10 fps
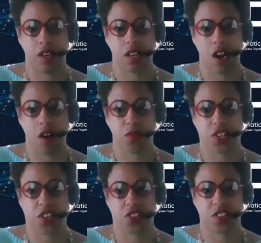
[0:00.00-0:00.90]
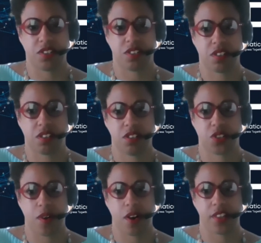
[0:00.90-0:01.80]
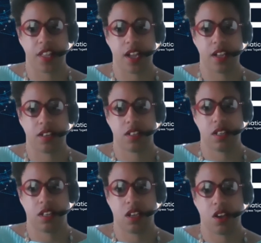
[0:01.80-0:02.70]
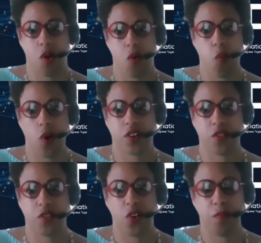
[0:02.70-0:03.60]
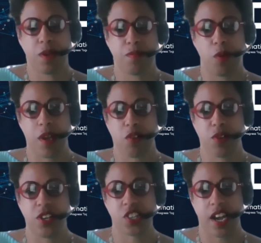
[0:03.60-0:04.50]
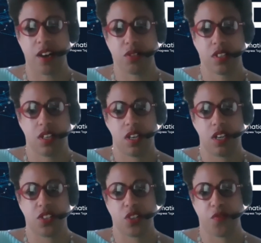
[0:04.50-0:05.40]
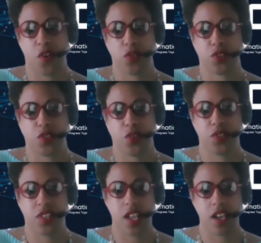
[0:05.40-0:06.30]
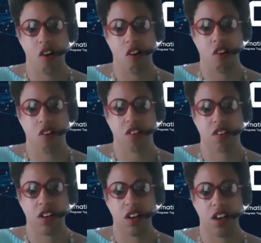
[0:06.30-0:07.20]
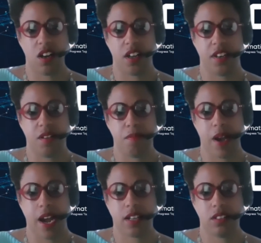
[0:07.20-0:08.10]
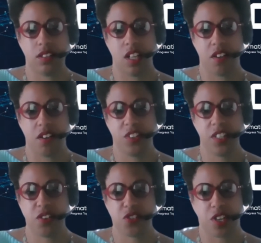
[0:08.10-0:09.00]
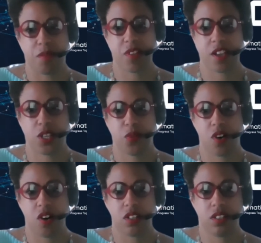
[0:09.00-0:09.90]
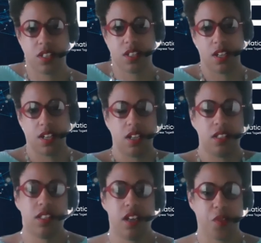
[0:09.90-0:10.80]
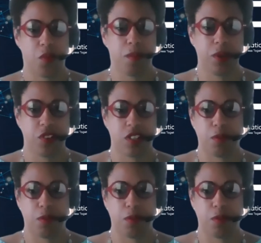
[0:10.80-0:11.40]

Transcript: uh, conversations surrounding that. Wonderful. People may reach out to the folks using R on Mac. Love the leadership. Thank you all. Love that we're building